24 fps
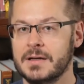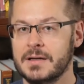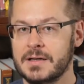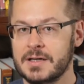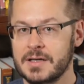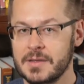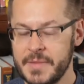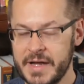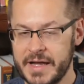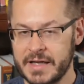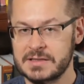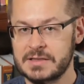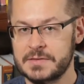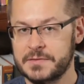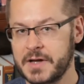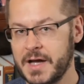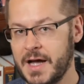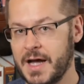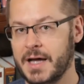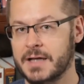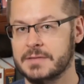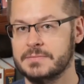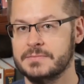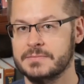commands of
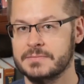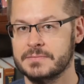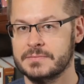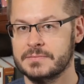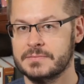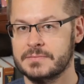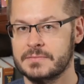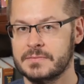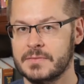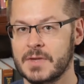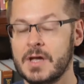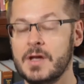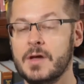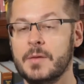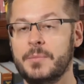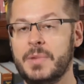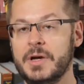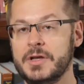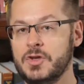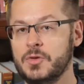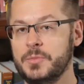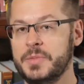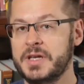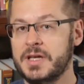God.
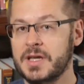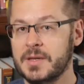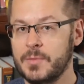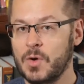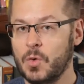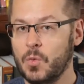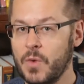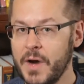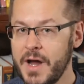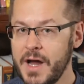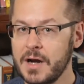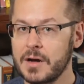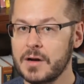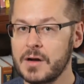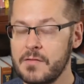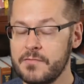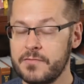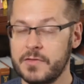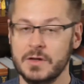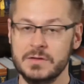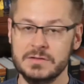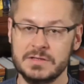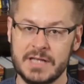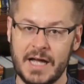But you become aware of
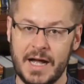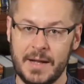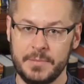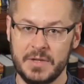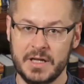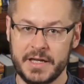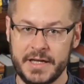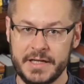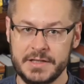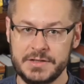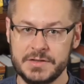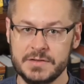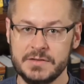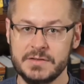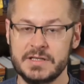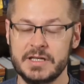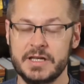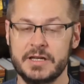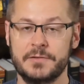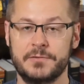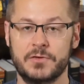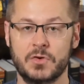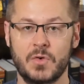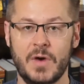those obligations
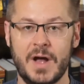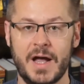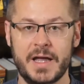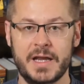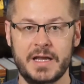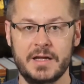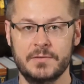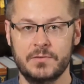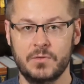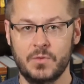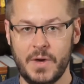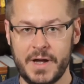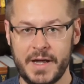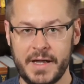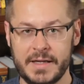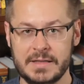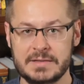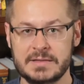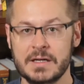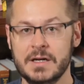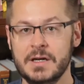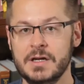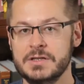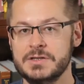in a variety of
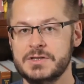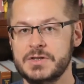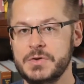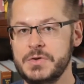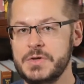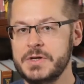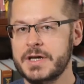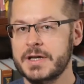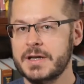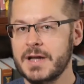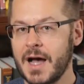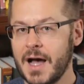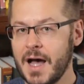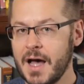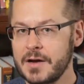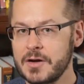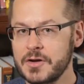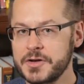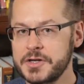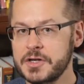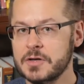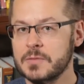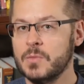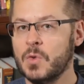ways, so you can honor
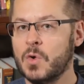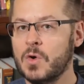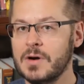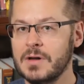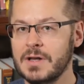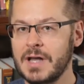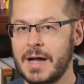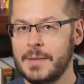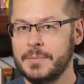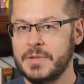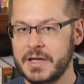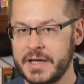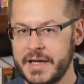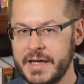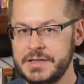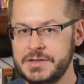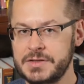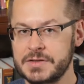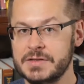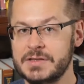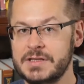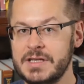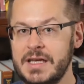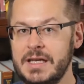your moral
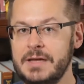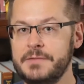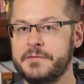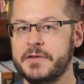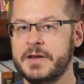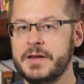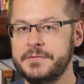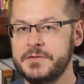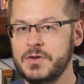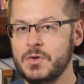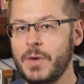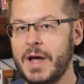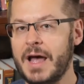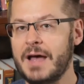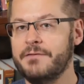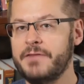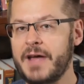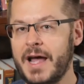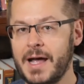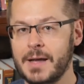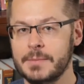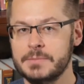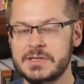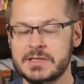obligations even if you have
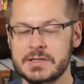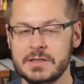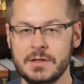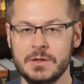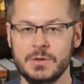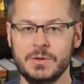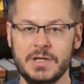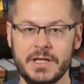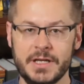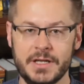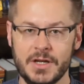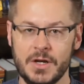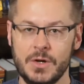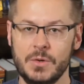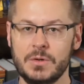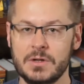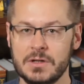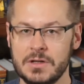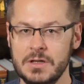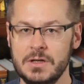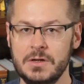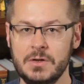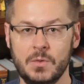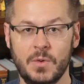absolutely no
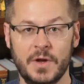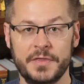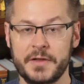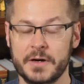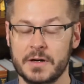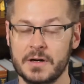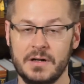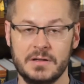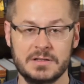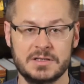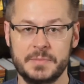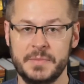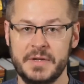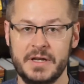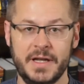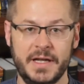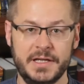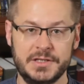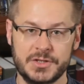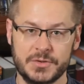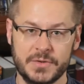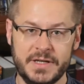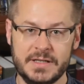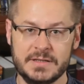clue what their ultimate
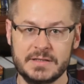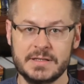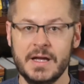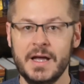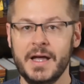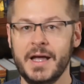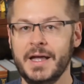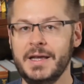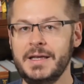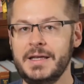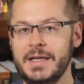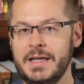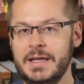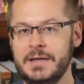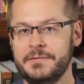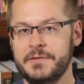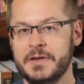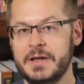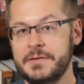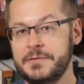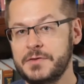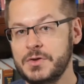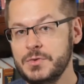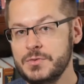nature is, and
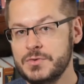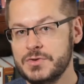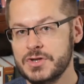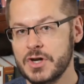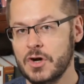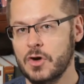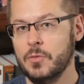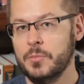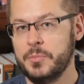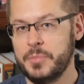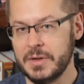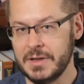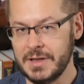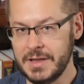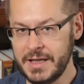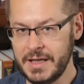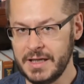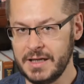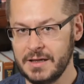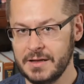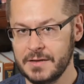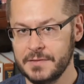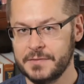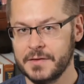even if you don't
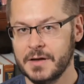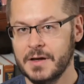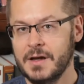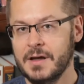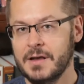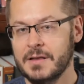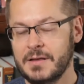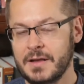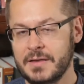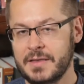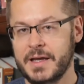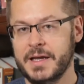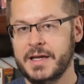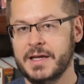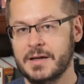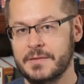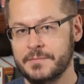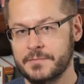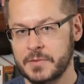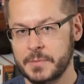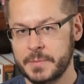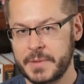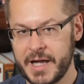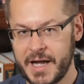believe that they come
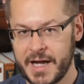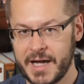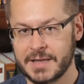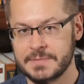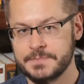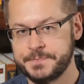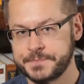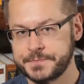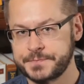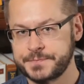from God.